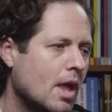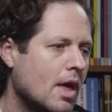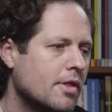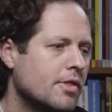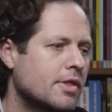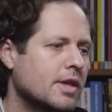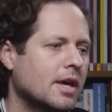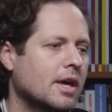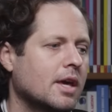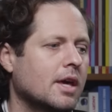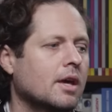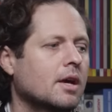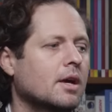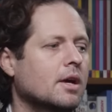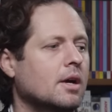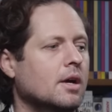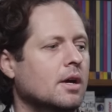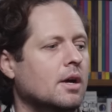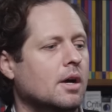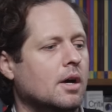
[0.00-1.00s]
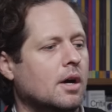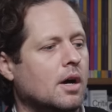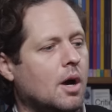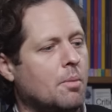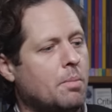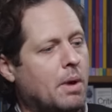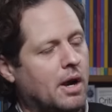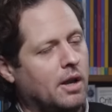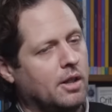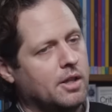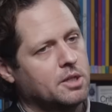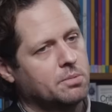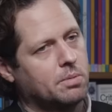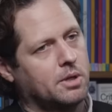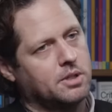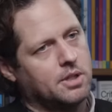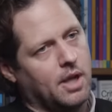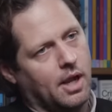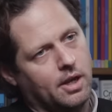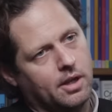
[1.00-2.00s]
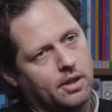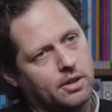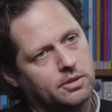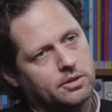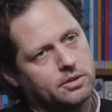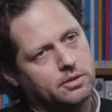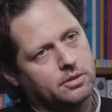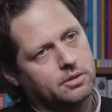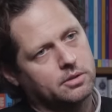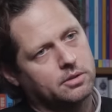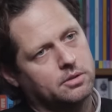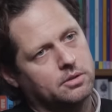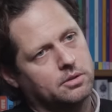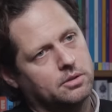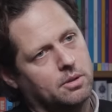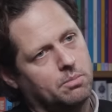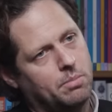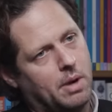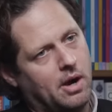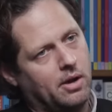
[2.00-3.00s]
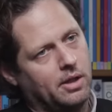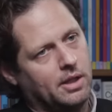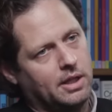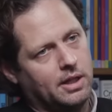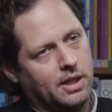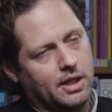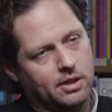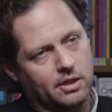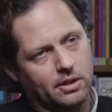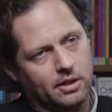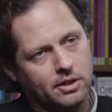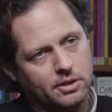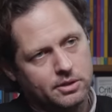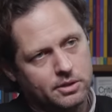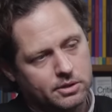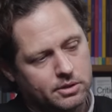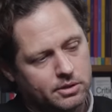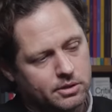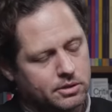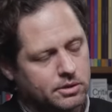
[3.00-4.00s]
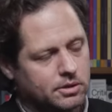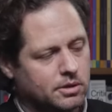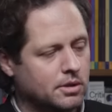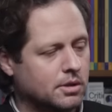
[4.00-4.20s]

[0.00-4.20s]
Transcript: the apparently spontaneous, apparently leaderless,